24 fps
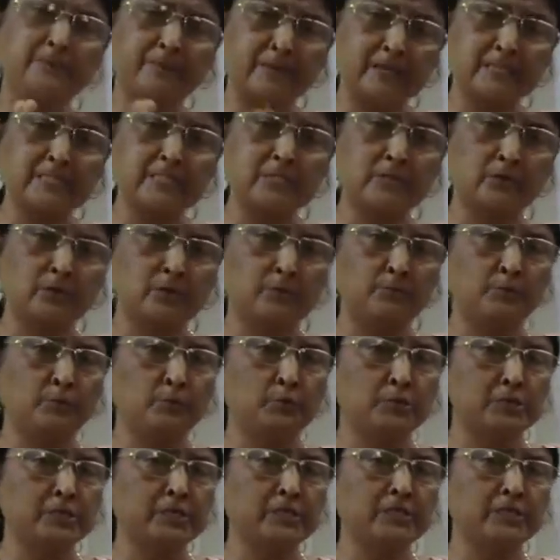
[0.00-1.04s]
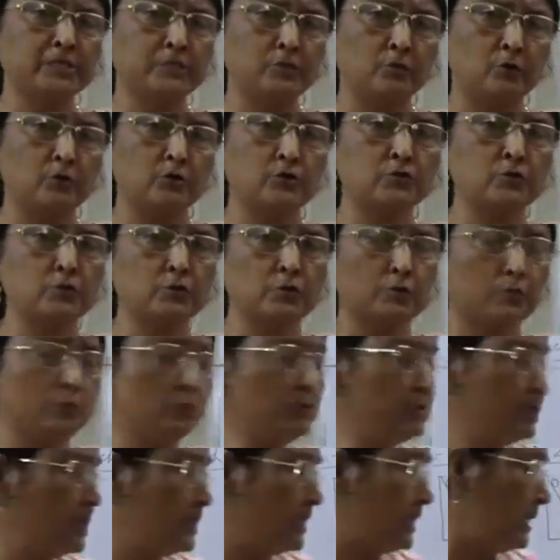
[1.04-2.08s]
first law of motion is also
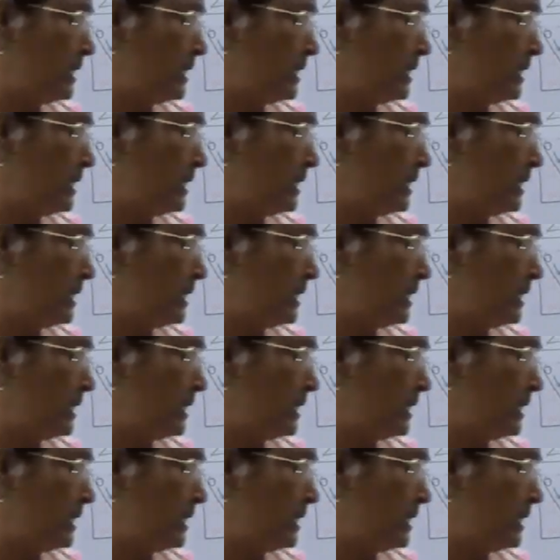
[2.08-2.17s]
known